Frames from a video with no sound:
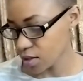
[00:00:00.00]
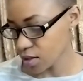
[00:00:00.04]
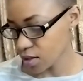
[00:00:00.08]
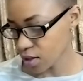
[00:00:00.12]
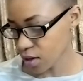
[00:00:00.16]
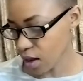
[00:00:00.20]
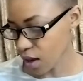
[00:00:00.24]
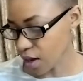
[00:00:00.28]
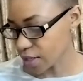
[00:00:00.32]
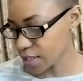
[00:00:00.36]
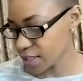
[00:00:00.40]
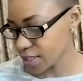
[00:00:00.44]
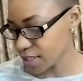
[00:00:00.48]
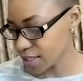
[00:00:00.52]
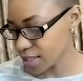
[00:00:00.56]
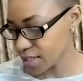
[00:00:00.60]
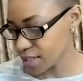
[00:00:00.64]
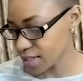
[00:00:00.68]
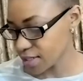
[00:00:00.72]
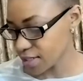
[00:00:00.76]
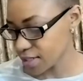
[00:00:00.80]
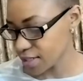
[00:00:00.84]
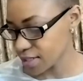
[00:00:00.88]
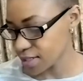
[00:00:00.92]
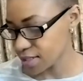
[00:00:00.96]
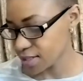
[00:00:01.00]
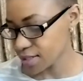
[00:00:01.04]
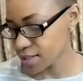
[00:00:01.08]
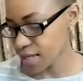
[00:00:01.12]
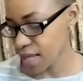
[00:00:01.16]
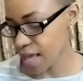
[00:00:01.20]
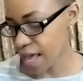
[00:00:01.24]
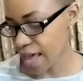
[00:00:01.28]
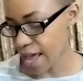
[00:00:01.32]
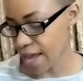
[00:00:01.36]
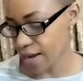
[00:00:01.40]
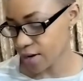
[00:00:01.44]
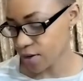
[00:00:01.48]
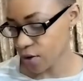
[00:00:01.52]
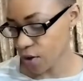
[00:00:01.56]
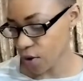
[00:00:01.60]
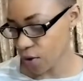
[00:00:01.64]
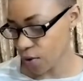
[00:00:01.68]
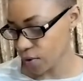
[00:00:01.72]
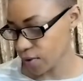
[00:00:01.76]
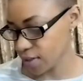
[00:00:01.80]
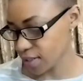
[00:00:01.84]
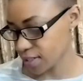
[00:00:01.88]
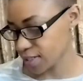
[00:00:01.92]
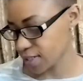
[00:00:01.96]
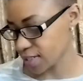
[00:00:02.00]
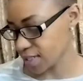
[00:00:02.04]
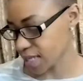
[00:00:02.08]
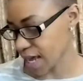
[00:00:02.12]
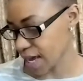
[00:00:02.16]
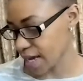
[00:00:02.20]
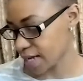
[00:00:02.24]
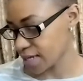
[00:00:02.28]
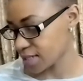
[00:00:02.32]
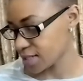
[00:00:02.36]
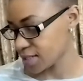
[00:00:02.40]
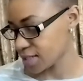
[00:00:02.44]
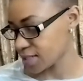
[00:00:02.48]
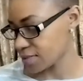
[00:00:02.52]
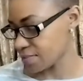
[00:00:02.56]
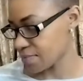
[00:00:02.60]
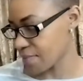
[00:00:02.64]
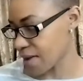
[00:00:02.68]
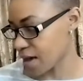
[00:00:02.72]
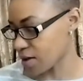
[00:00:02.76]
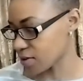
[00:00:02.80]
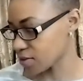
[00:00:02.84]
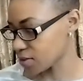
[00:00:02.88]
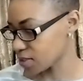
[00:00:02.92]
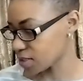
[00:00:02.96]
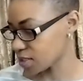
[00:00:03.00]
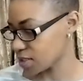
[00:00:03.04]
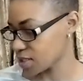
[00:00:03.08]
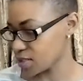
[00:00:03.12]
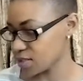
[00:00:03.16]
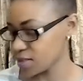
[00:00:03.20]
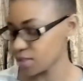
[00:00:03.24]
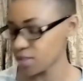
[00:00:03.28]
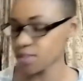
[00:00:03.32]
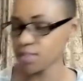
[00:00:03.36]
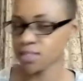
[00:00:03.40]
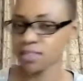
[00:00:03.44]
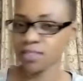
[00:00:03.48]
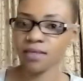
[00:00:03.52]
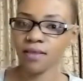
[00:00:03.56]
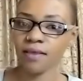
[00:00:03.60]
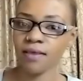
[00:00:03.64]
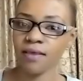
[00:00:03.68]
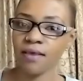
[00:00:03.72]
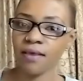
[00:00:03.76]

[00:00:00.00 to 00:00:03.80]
guardians at holy sites, mountains,